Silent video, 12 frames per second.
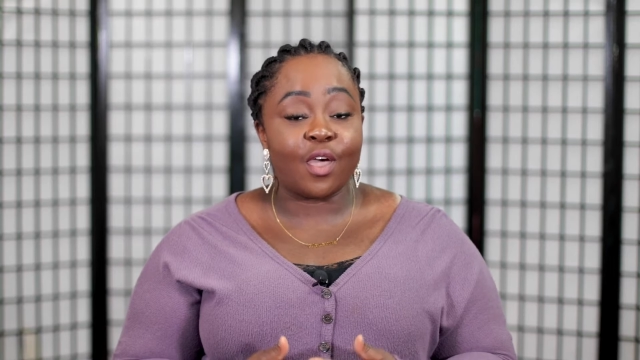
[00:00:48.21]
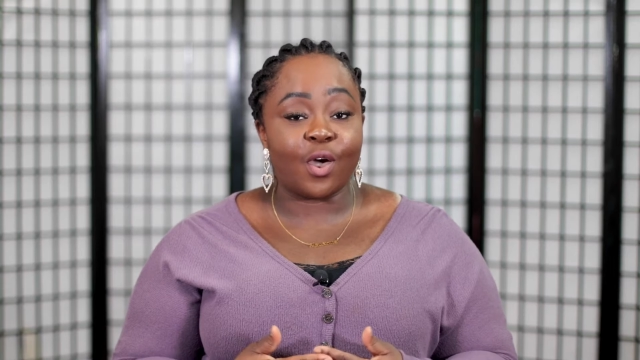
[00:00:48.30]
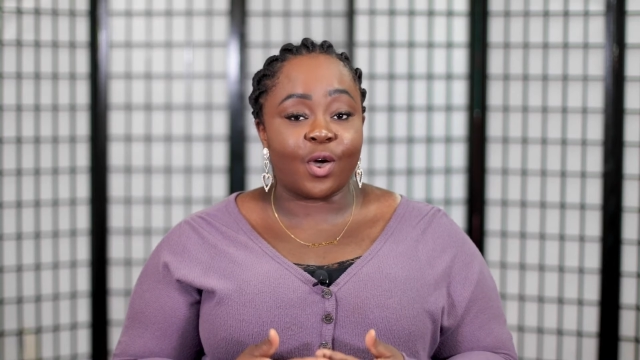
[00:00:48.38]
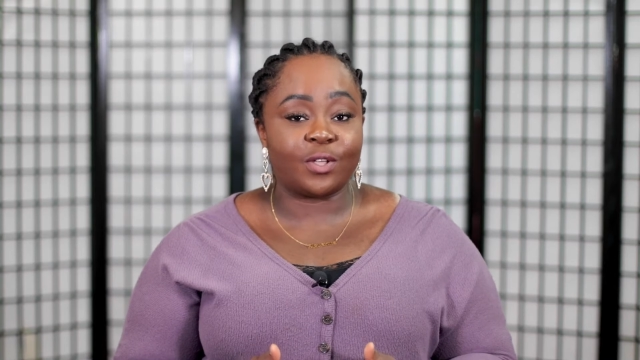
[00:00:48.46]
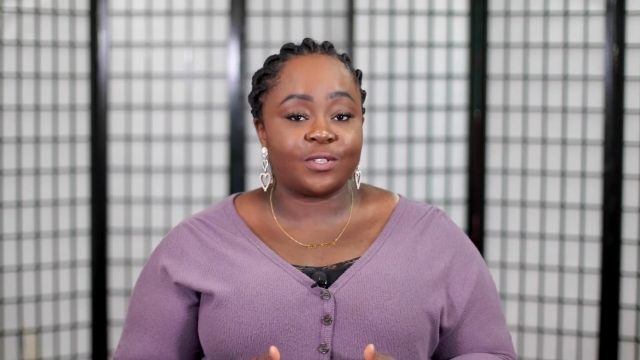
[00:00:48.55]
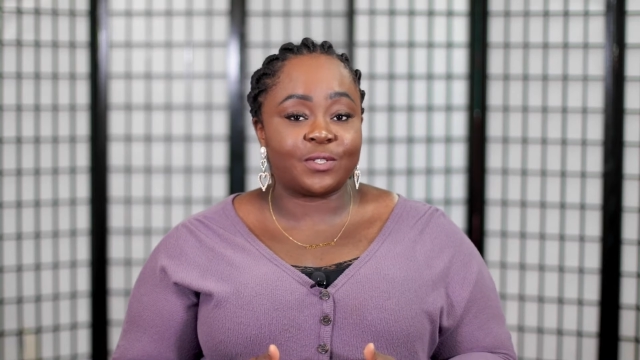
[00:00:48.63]

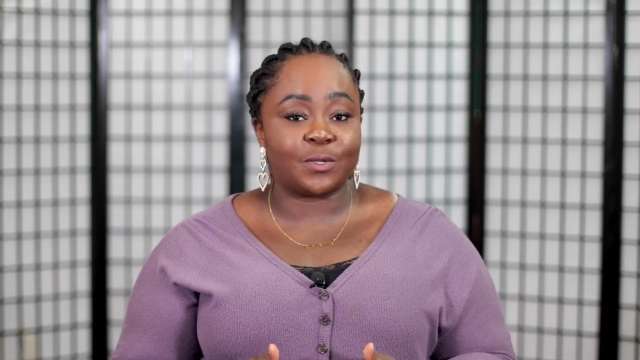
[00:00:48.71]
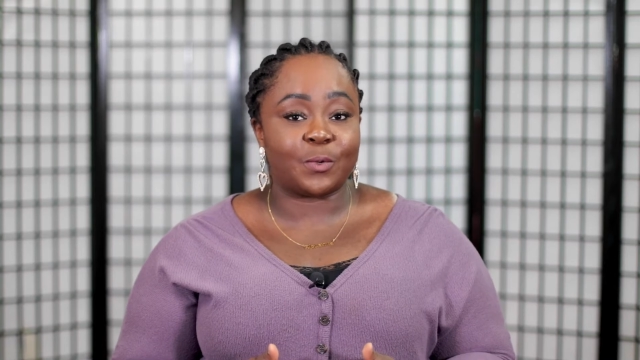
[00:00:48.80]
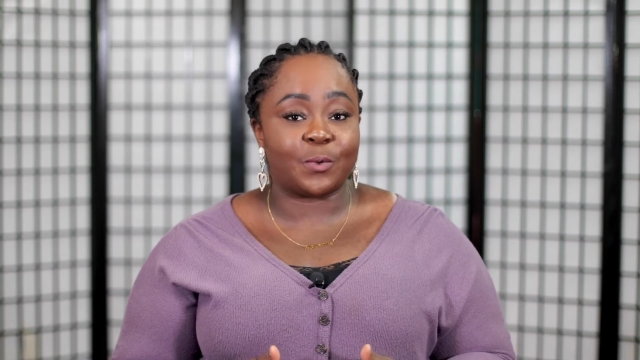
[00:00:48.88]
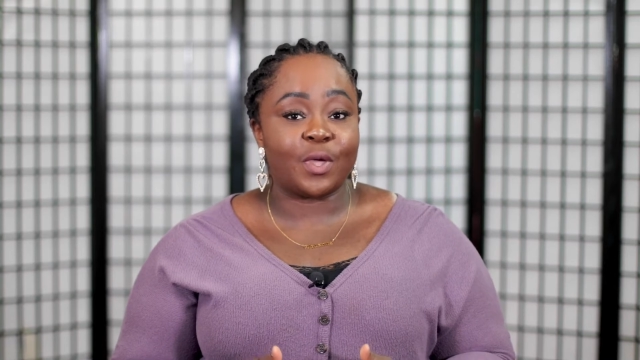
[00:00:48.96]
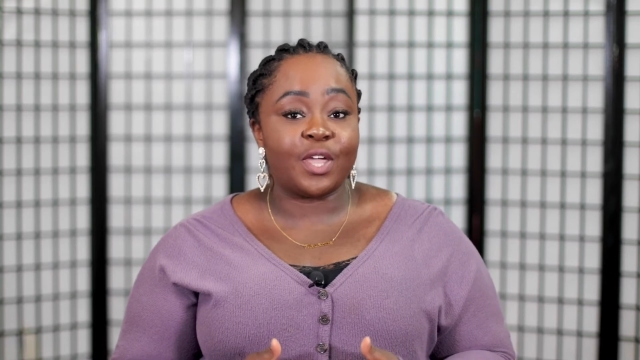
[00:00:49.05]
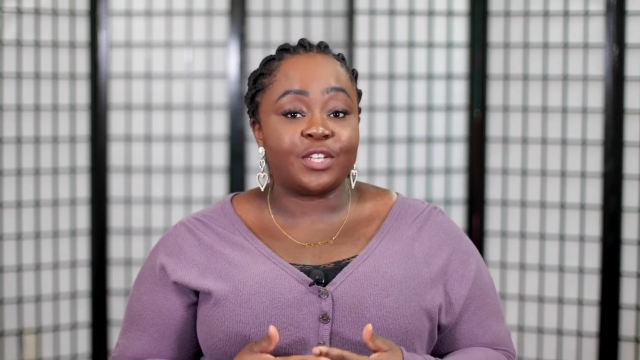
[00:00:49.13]

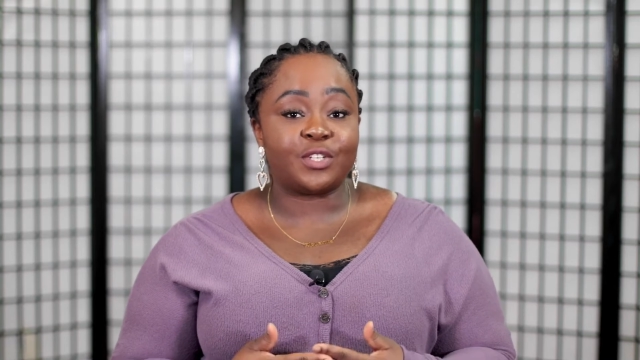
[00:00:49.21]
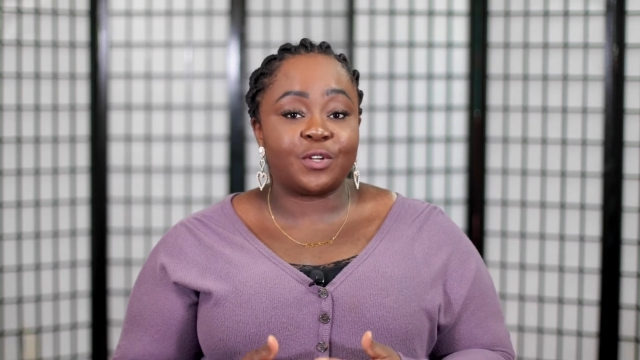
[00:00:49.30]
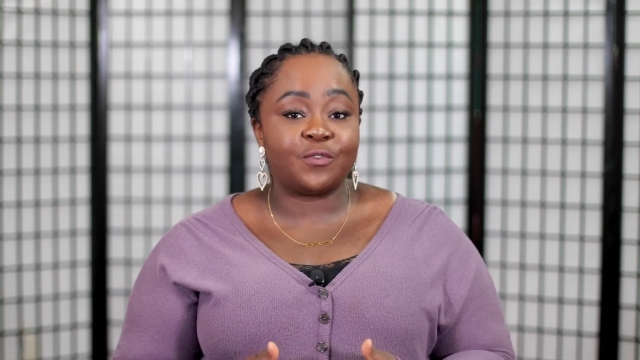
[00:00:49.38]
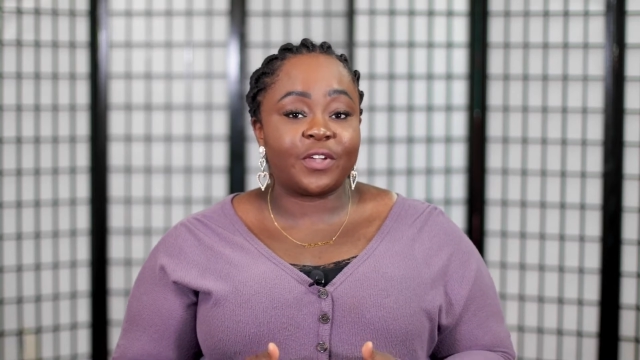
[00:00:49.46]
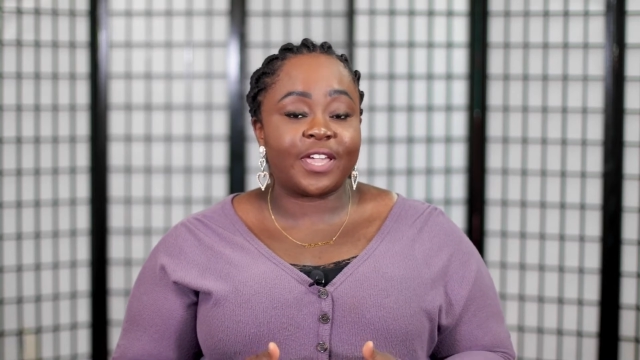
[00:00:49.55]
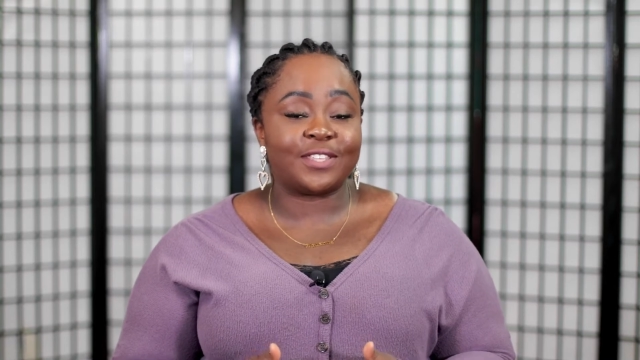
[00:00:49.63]
Also,
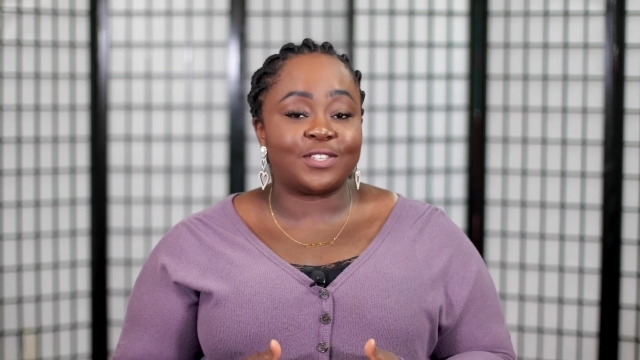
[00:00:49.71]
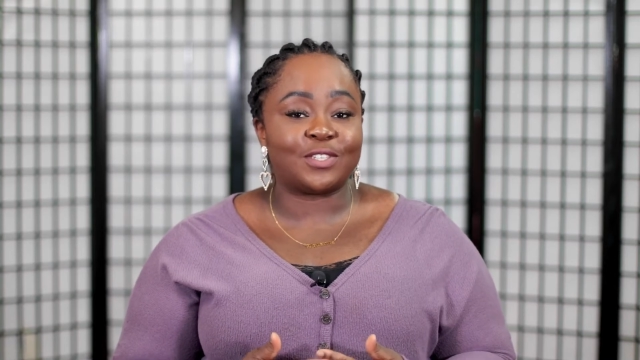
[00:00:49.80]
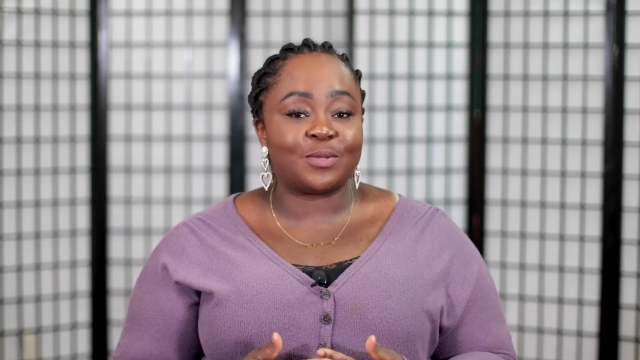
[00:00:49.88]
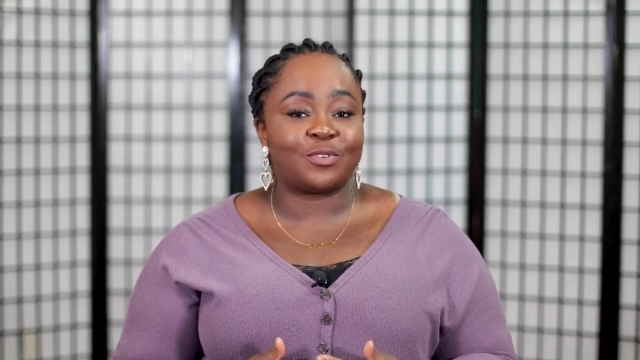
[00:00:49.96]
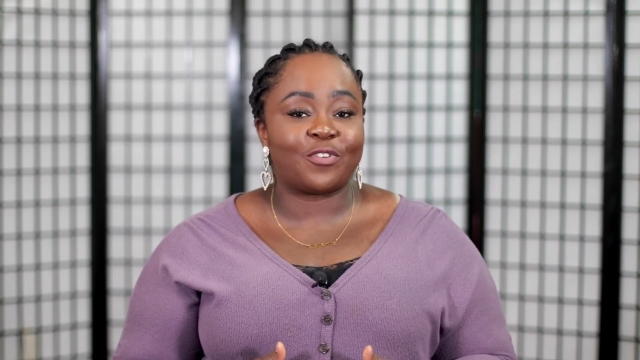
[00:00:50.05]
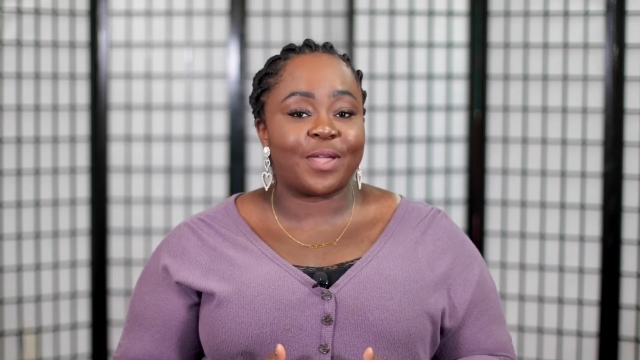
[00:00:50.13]
don't forget to
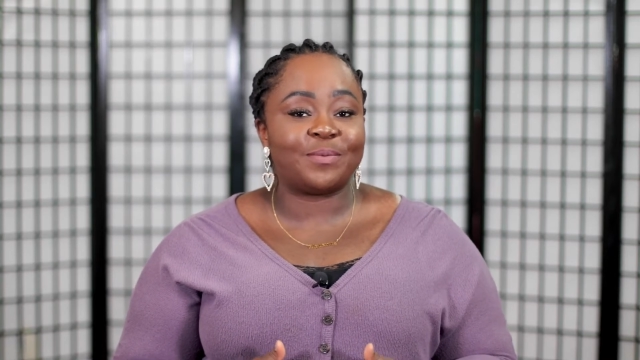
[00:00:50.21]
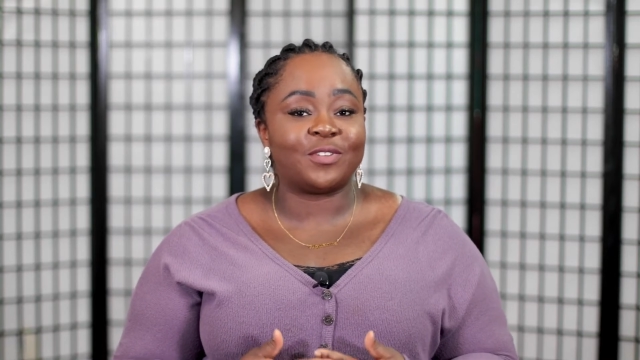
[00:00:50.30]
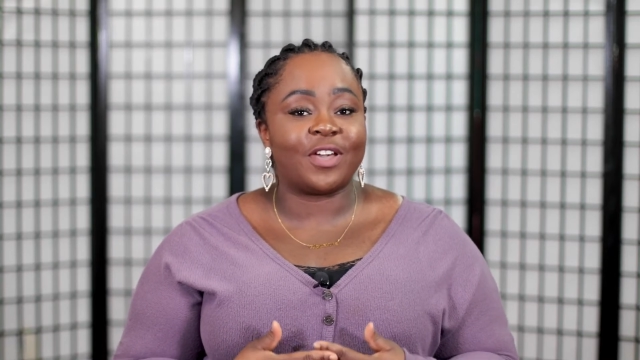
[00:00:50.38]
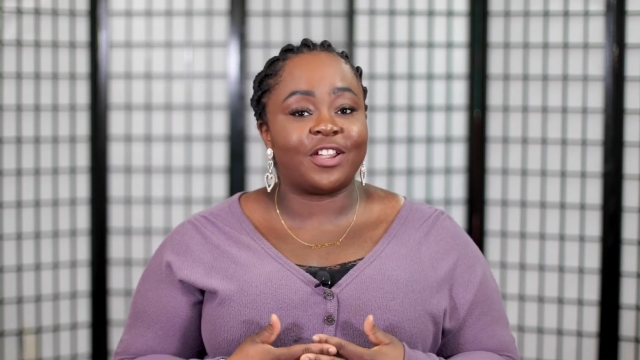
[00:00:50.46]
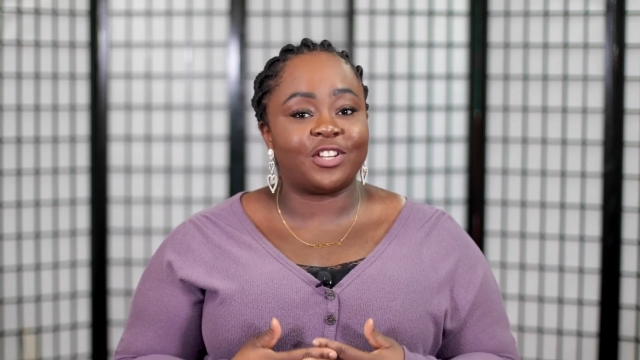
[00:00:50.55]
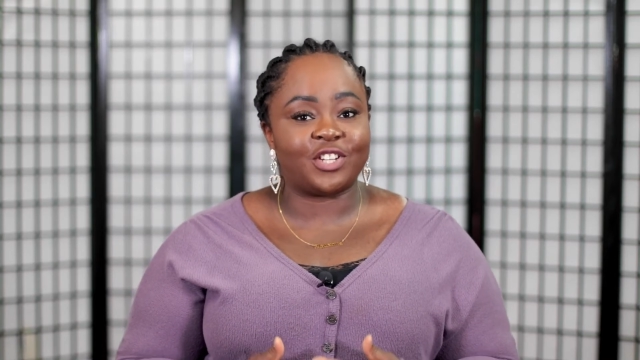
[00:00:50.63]
subscribe
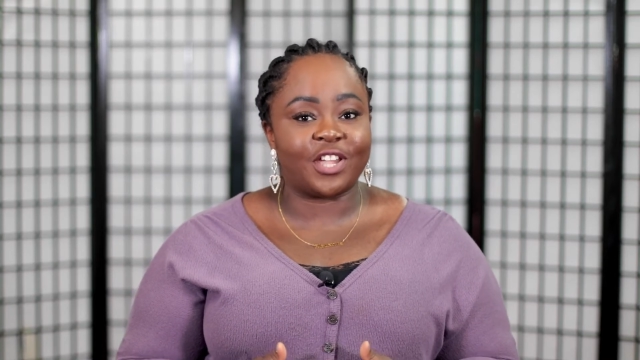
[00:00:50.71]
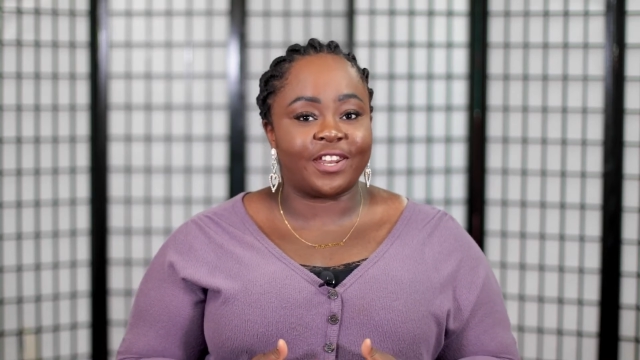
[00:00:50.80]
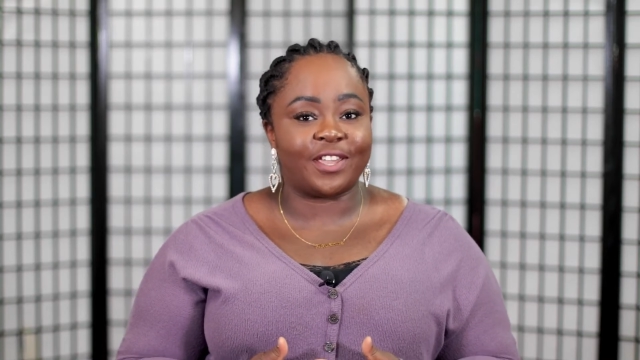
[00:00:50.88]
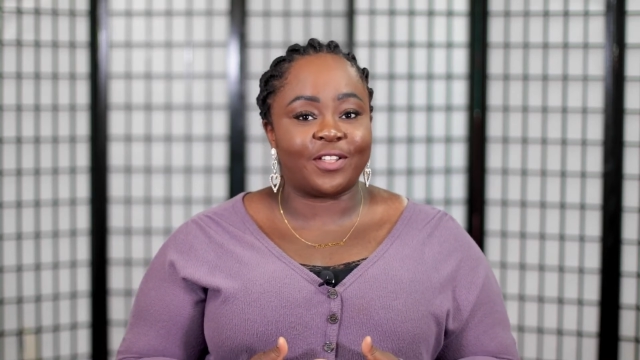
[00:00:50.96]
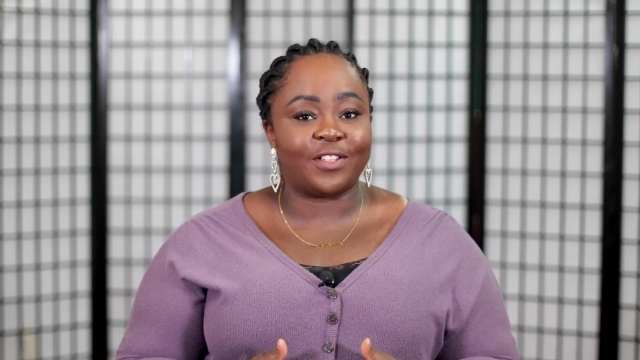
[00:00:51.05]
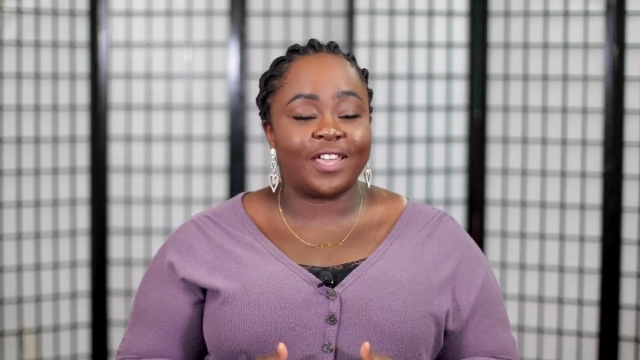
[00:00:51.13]
to our
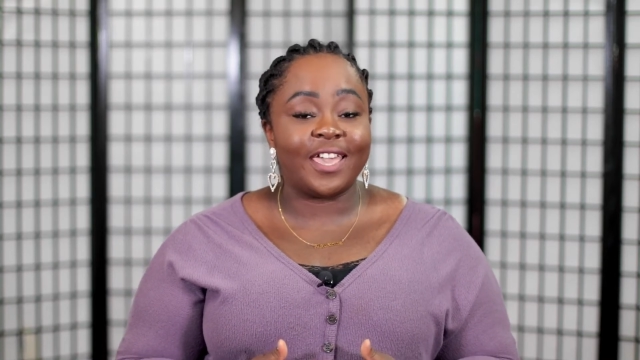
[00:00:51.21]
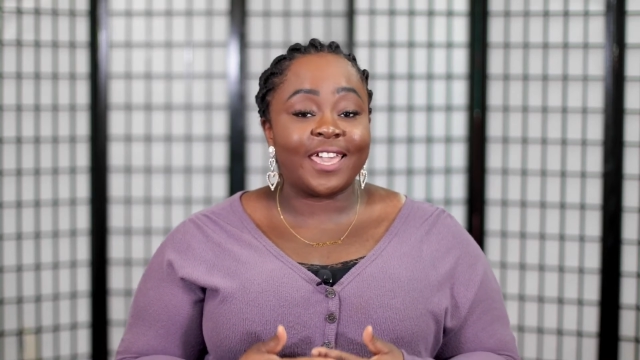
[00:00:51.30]
channel,